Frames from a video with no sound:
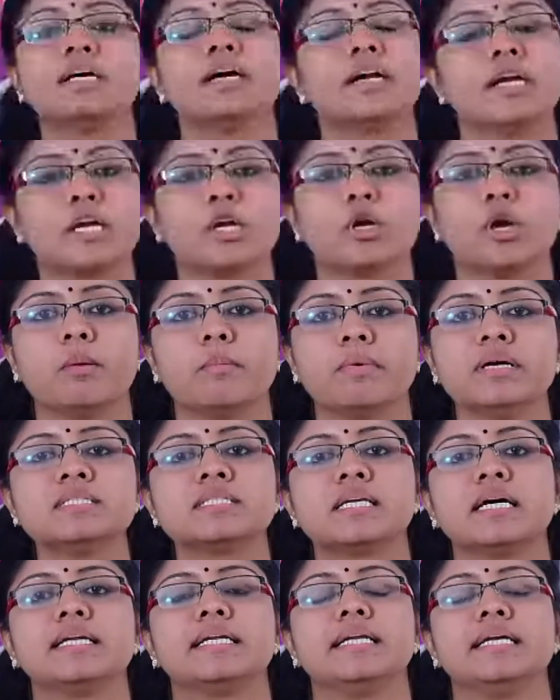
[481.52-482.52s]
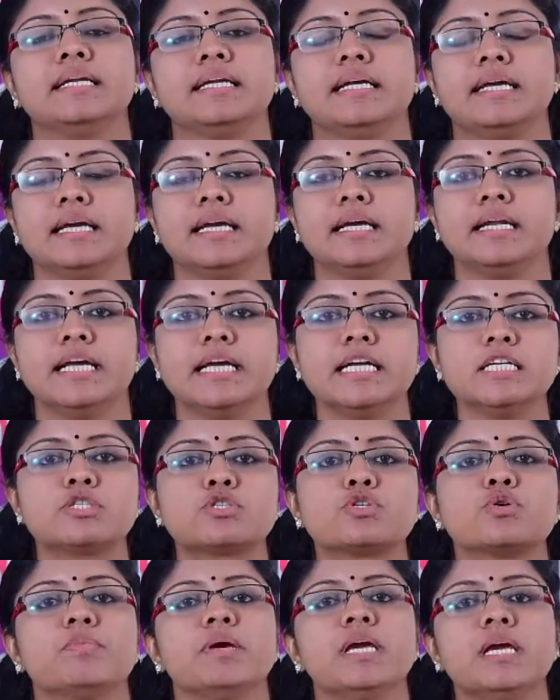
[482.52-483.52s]
the requirements that he
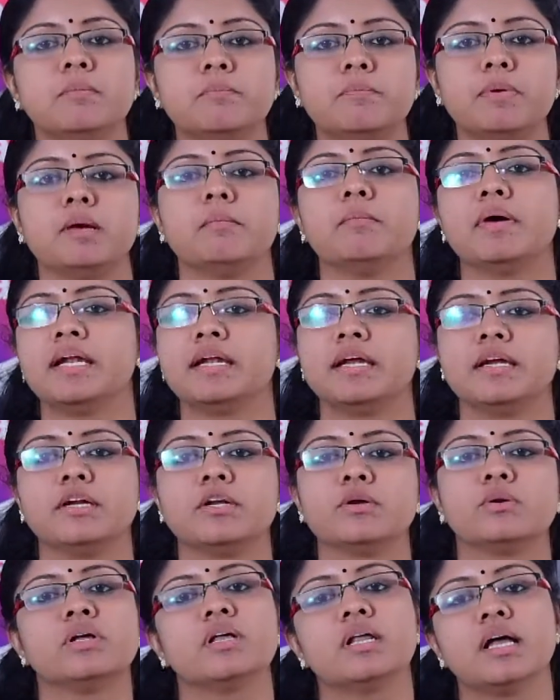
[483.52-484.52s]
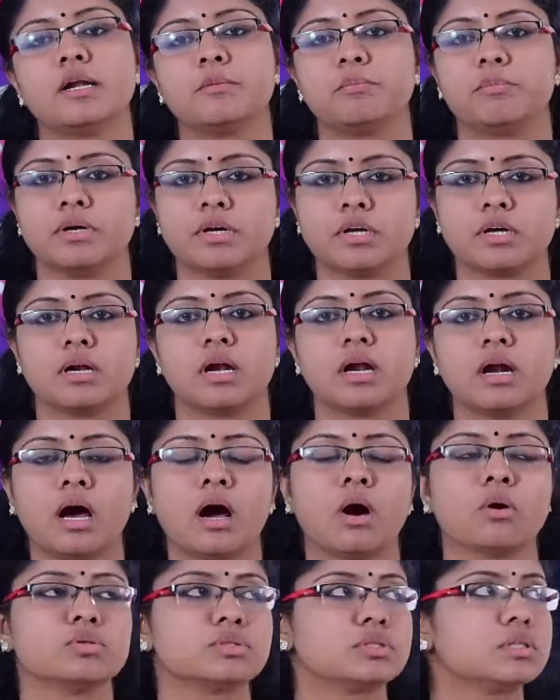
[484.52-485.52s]
needs to be implemented into that particular
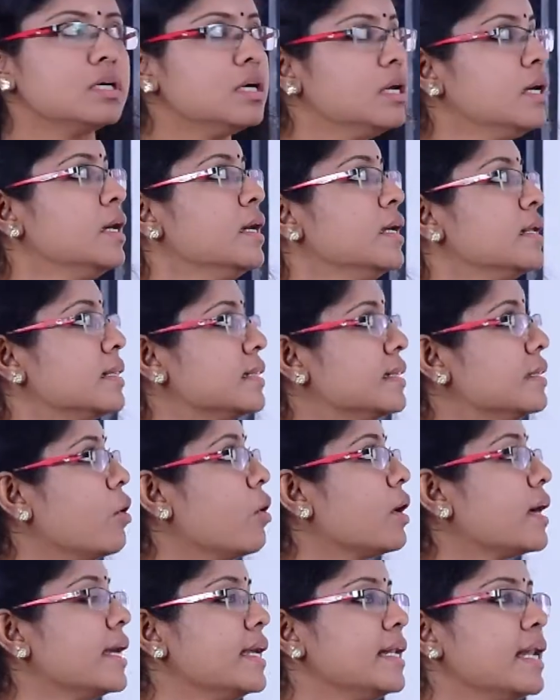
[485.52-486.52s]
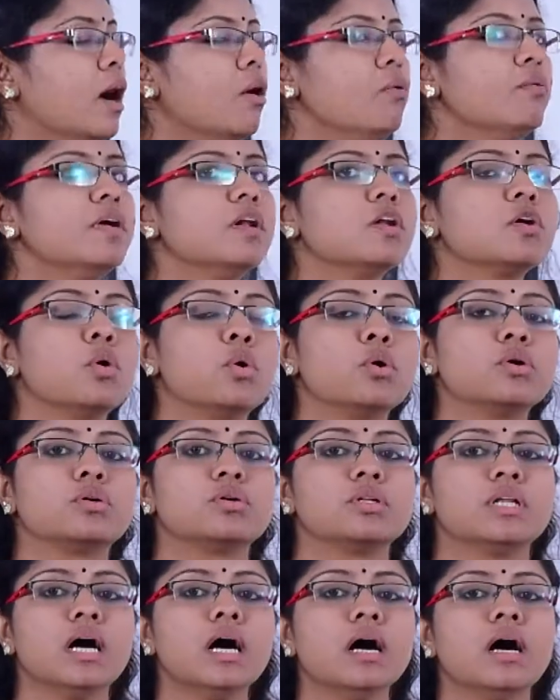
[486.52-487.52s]
house. Okay, now we will go
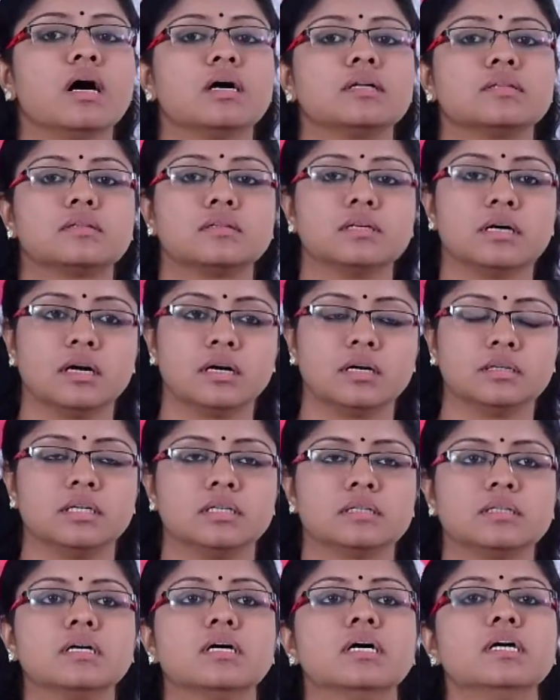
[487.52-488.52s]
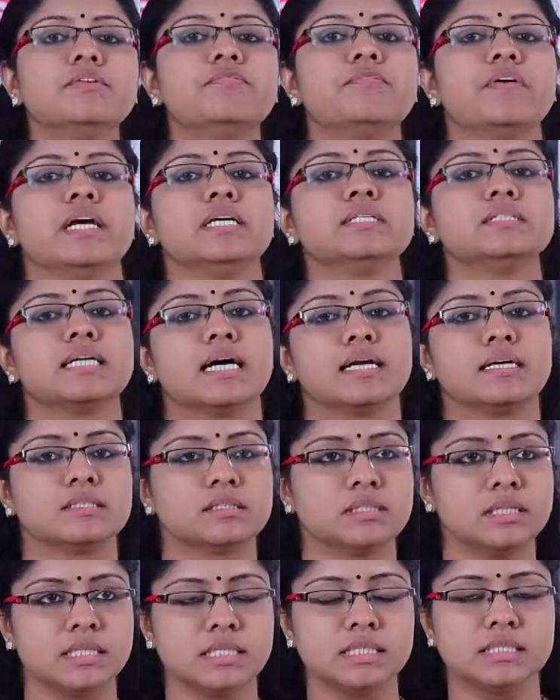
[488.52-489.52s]
to the third phase, that
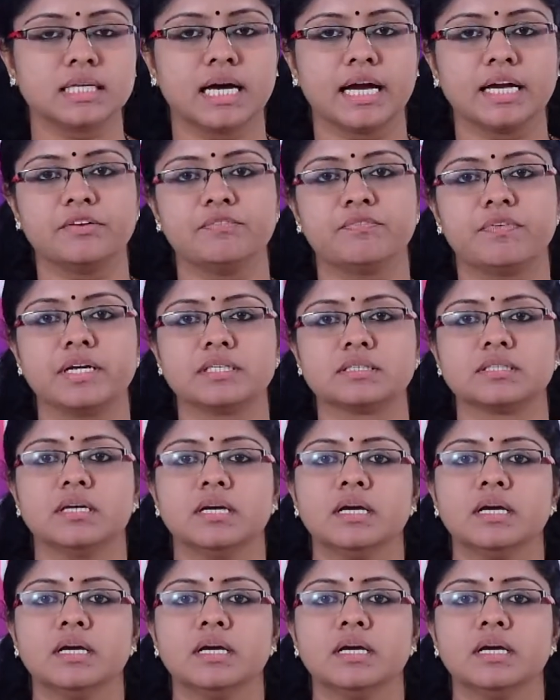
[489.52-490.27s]
is the design phase.